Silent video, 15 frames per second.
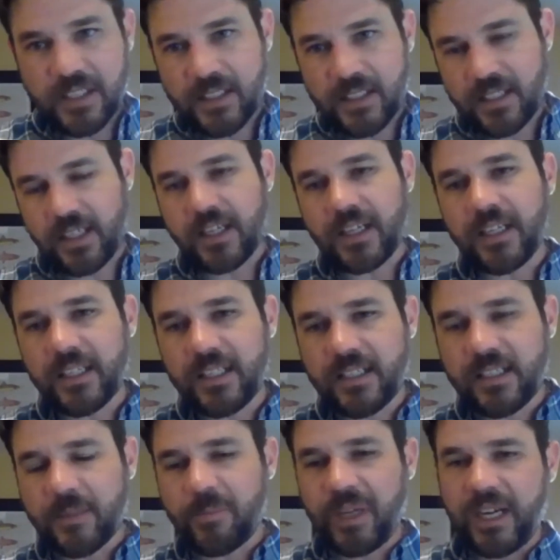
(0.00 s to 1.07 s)
and this kind of gets
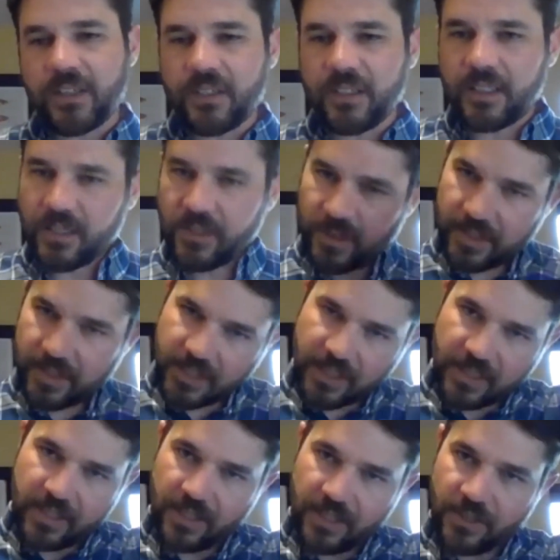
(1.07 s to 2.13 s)
to Patrick's
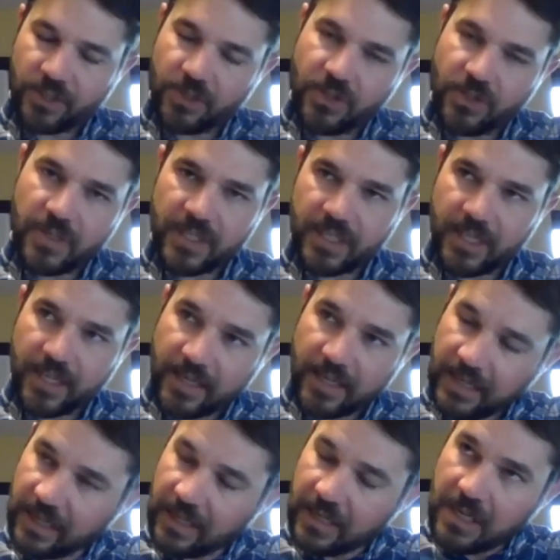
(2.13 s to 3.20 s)
question here too, is that
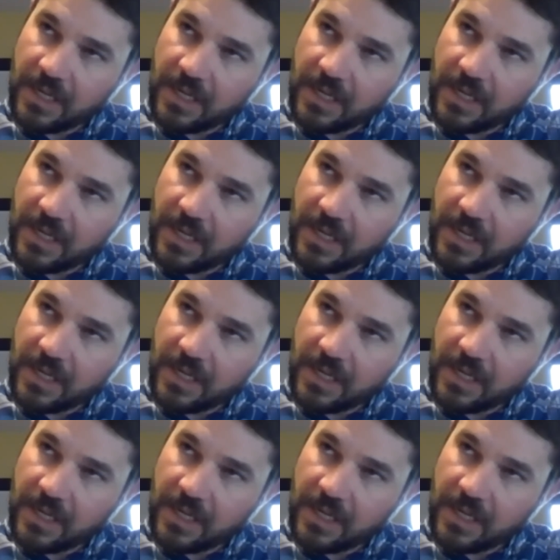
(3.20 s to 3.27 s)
